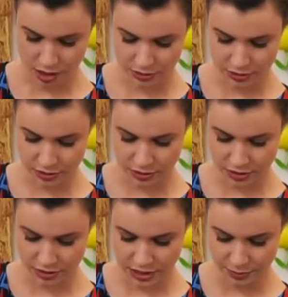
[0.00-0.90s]
I'm just
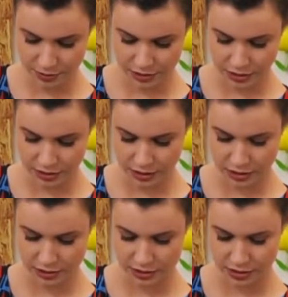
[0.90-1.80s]
going to tape it like that
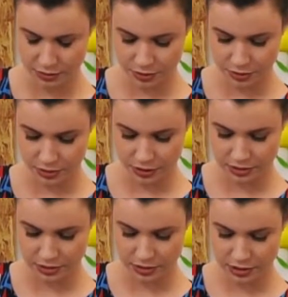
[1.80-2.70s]
and see what
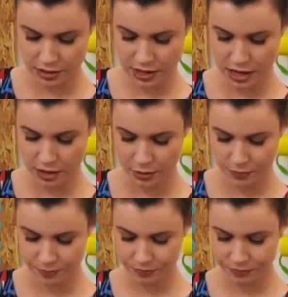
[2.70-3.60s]
works. Now,